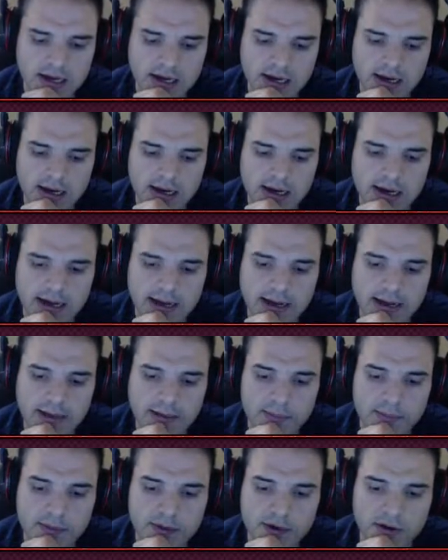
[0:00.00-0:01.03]
I am
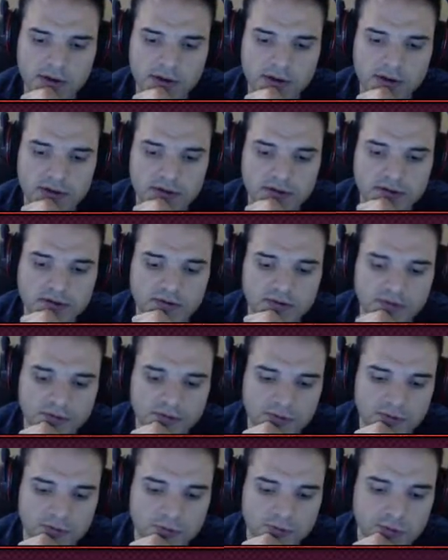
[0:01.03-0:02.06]
going
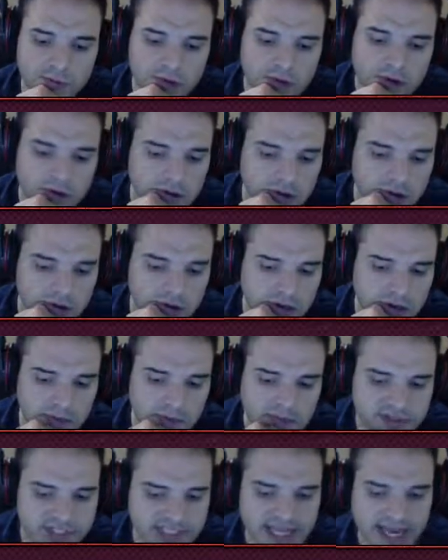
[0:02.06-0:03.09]
to
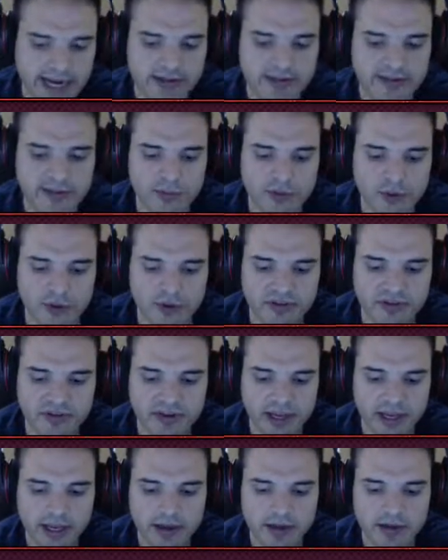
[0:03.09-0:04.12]
protect Amoonguss
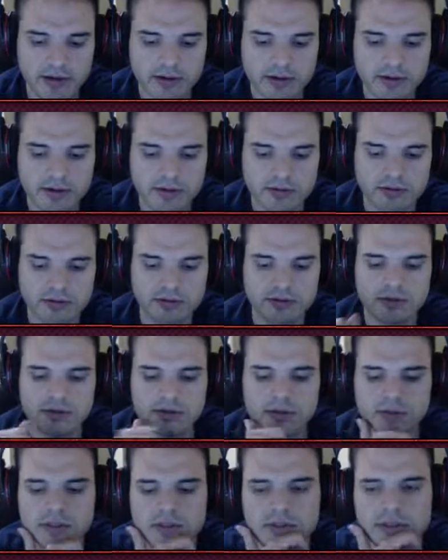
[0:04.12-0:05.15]
here.
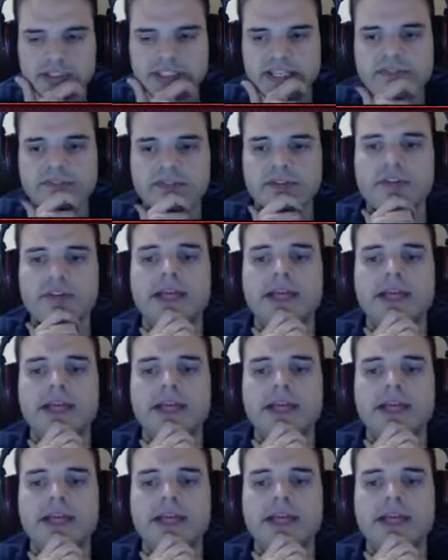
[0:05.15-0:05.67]
Definitely.